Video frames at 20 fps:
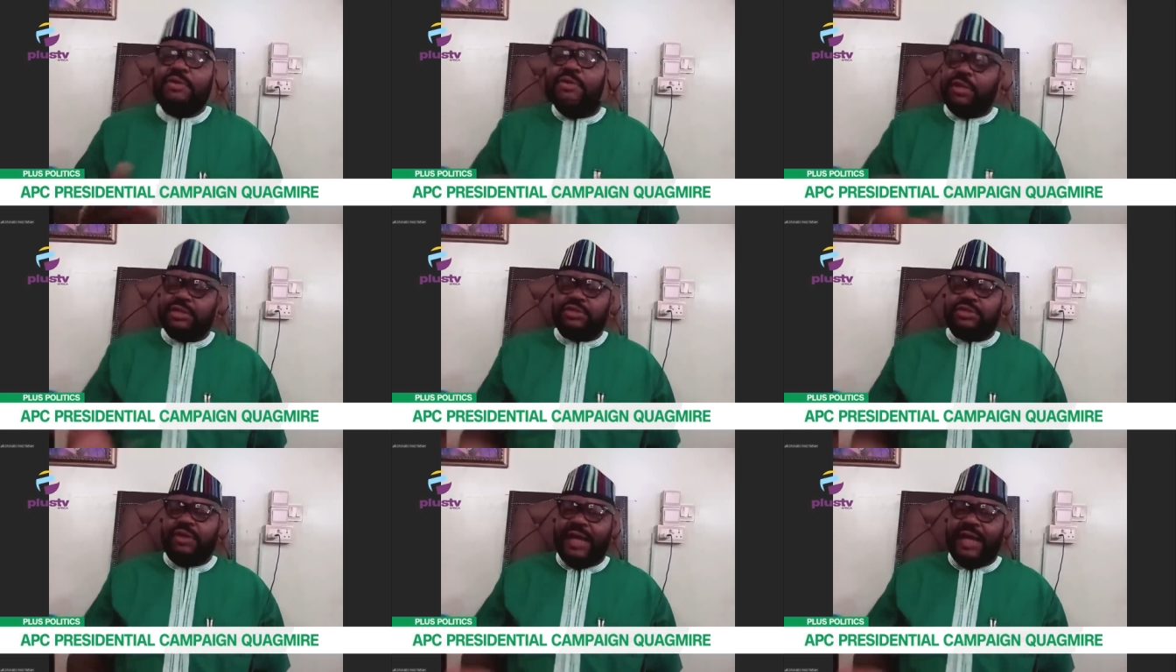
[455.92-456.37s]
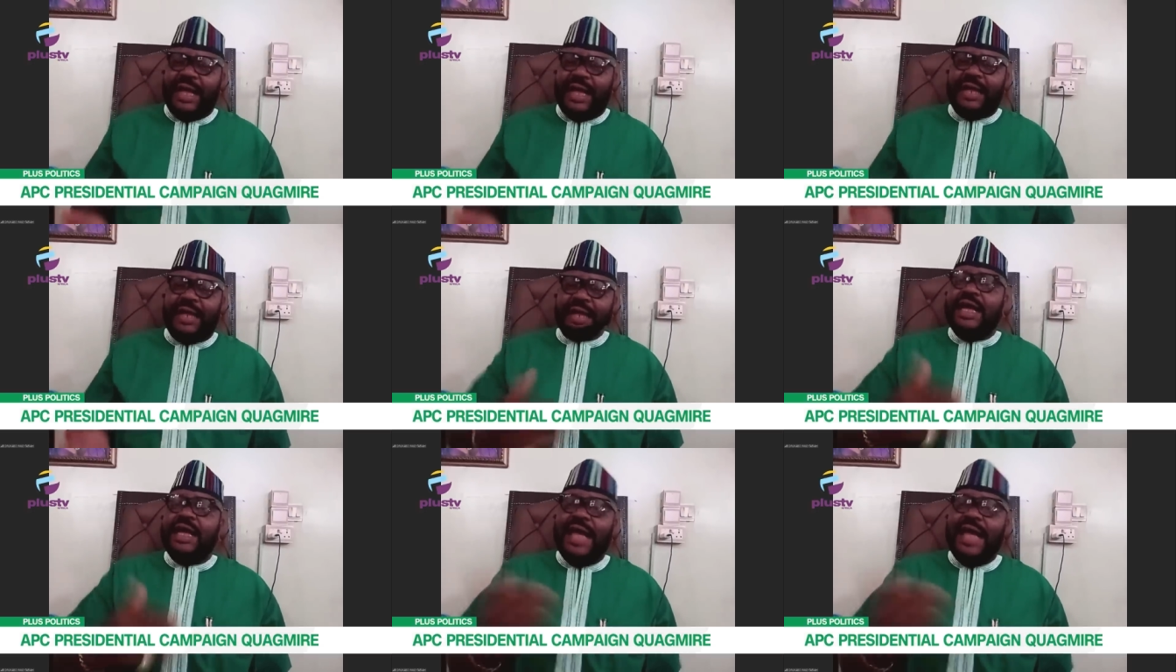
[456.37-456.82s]
What to
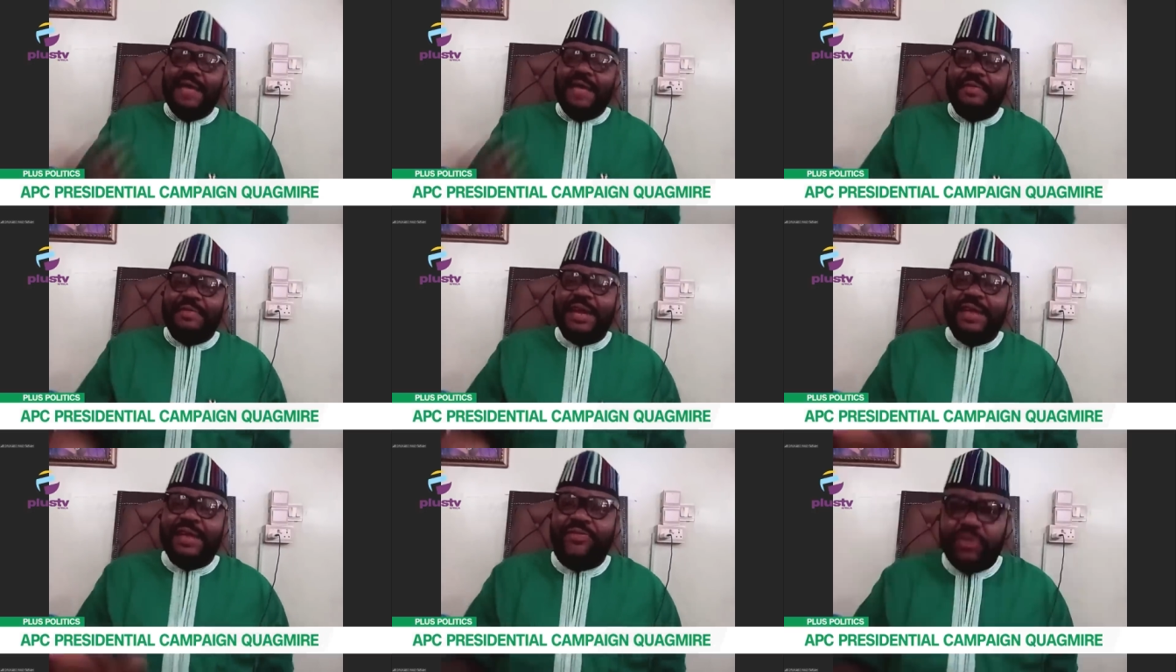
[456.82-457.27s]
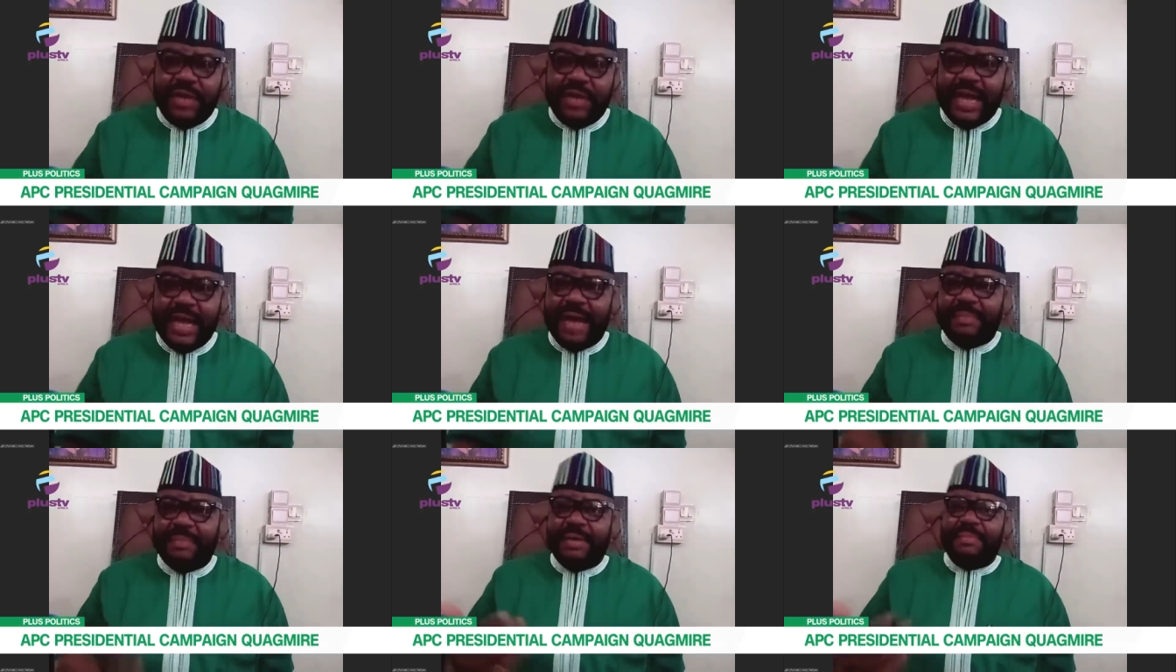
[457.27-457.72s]
hell? Even if
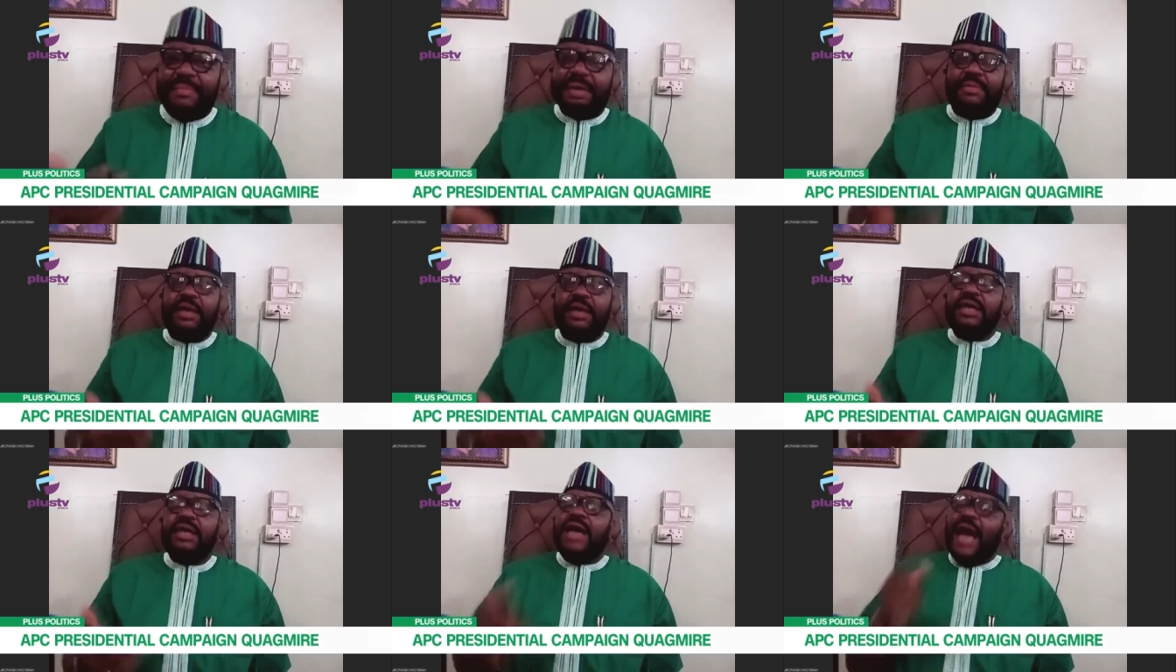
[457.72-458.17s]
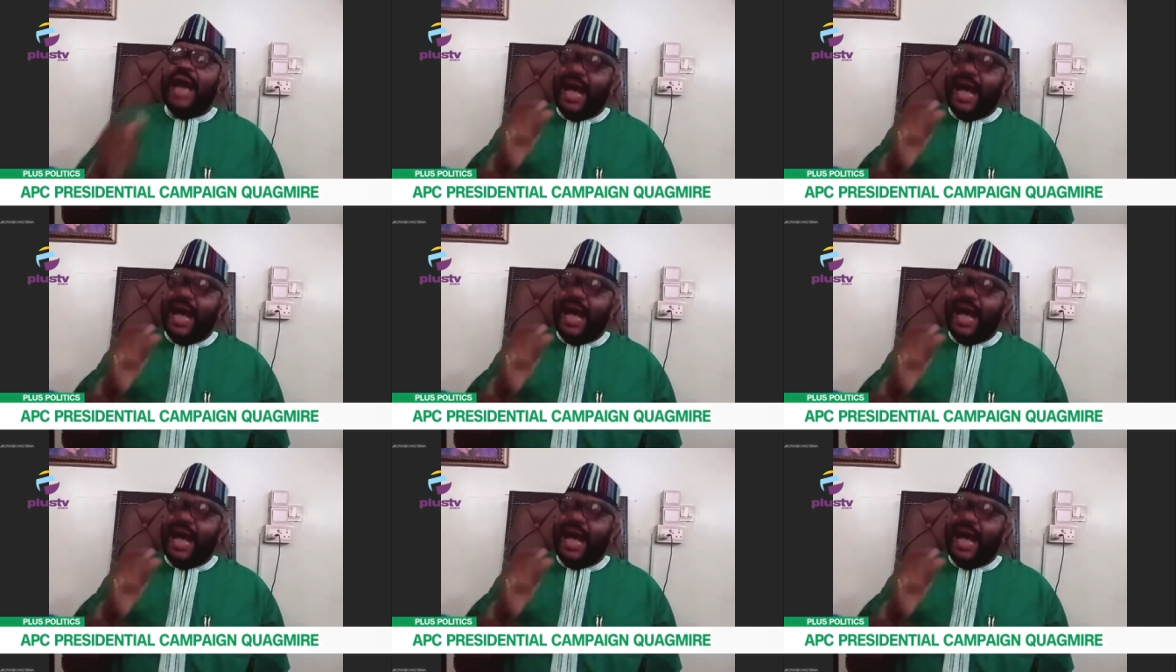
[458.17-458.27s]
today I'm a member,